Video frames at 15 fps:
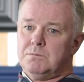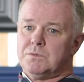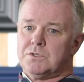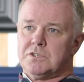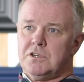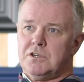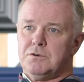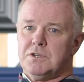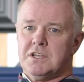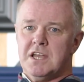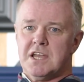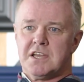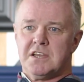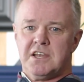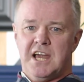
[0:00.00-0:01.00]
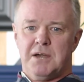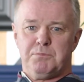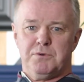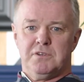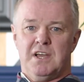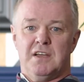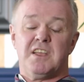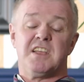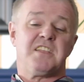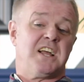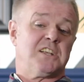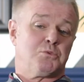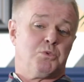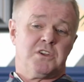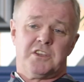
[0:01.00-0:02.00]
So it can happen. I think
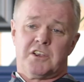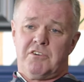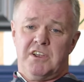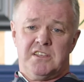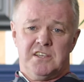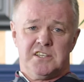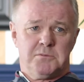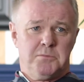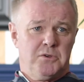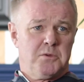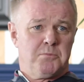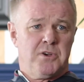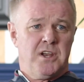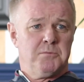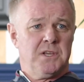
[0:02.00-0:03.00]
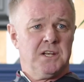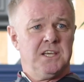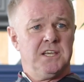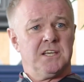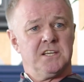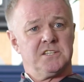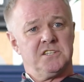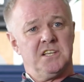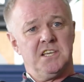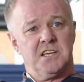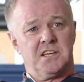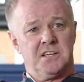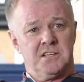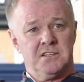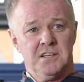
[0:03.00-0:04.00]
that's one of the great things about the Premier League, isn't it?
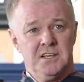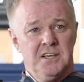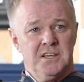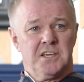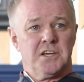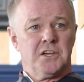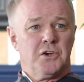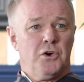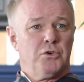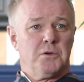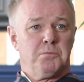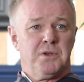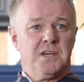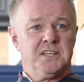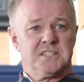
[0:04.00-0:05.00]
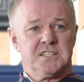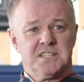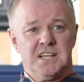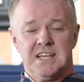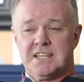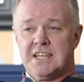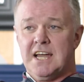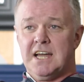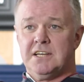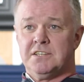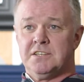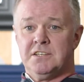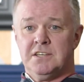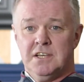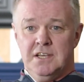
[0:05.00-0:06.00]
You can go to places like that
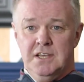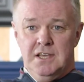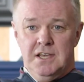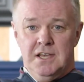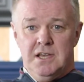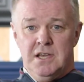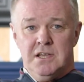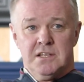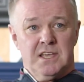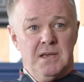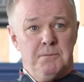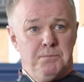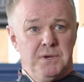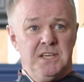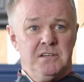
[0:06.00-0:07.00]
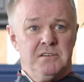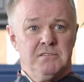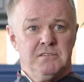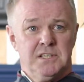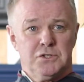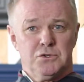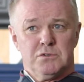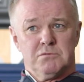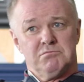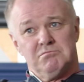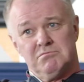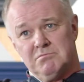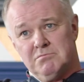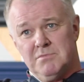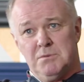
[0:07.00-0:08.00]
and get beaten. You don't
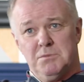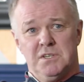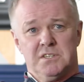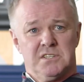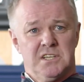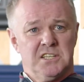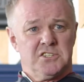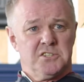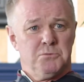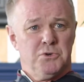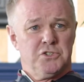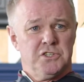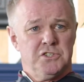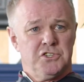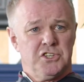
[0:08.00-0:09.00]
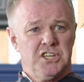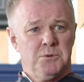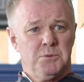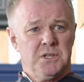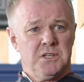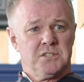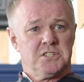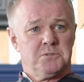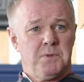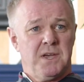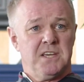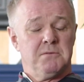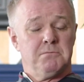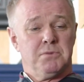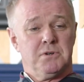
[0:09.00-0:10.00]
maybe see it so much in Germany and
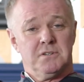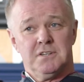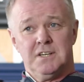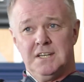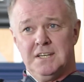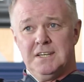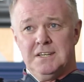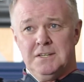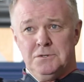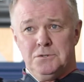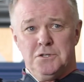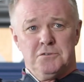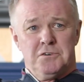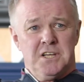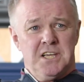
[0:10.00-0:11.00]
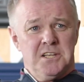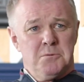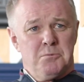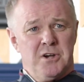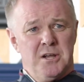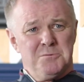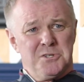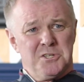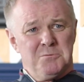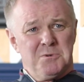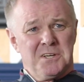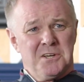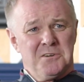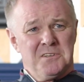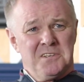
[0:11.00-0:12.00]
Spain, but over here in the Premiership, it
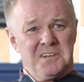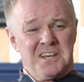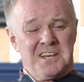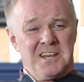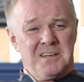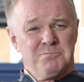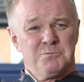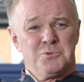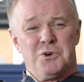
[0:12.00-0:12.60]
can happen